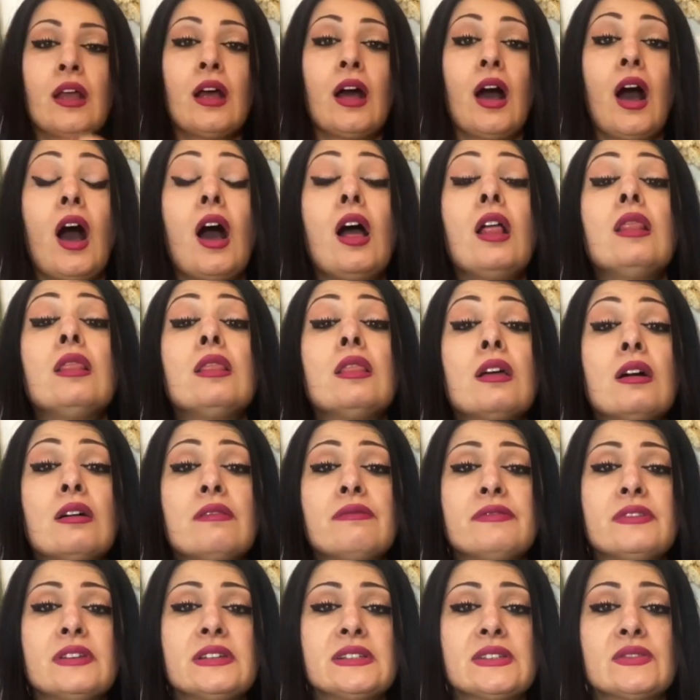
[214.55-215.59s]
I love
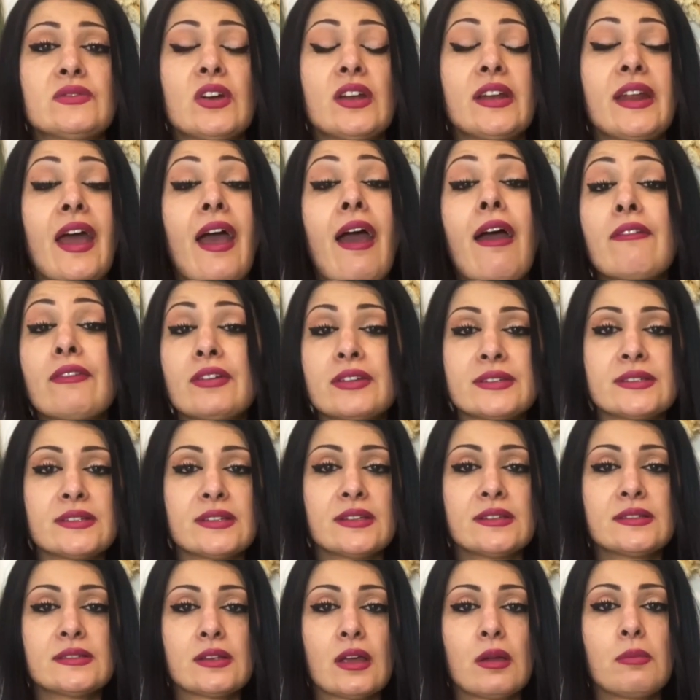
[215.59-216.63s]
this one ever
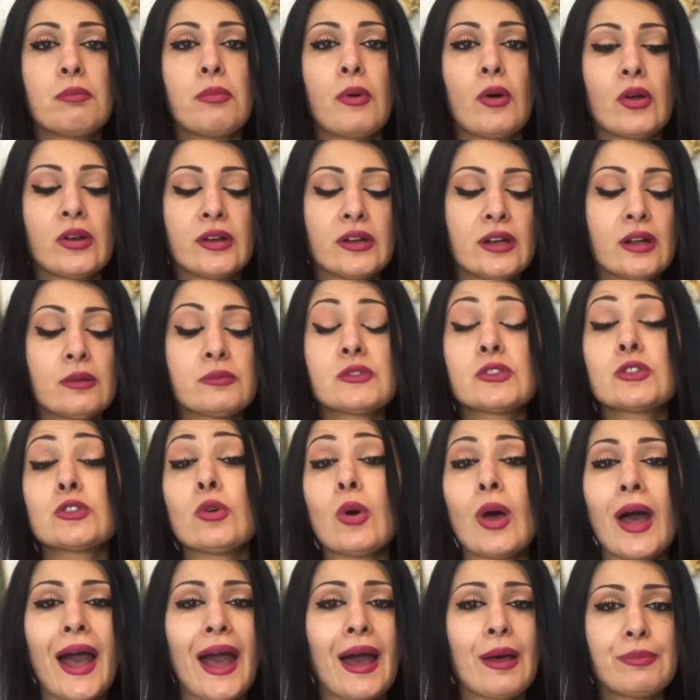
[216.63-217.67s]
since I bought it. I'm so
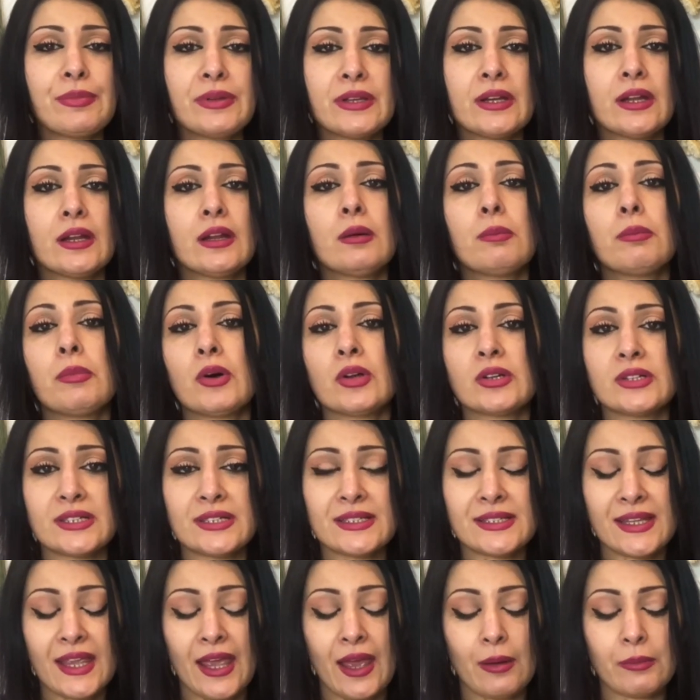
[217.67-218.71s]
happy that I bought this
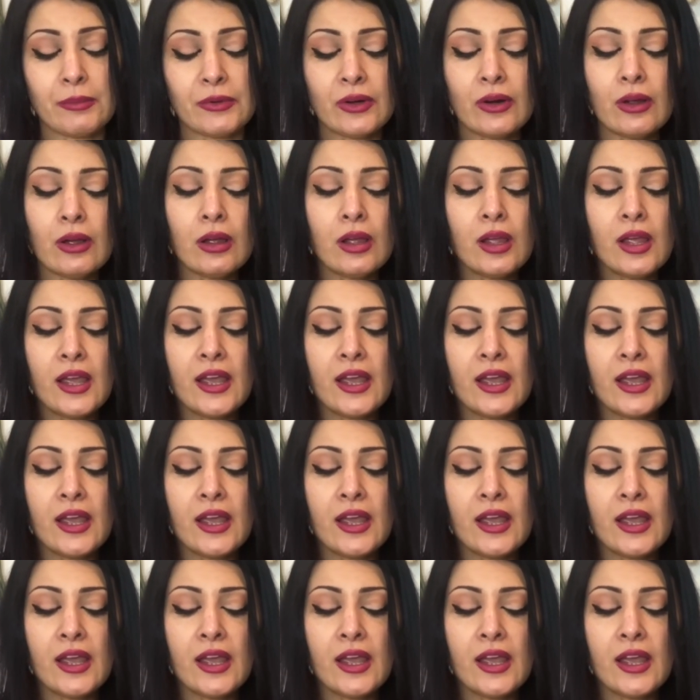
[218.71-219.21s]
camera.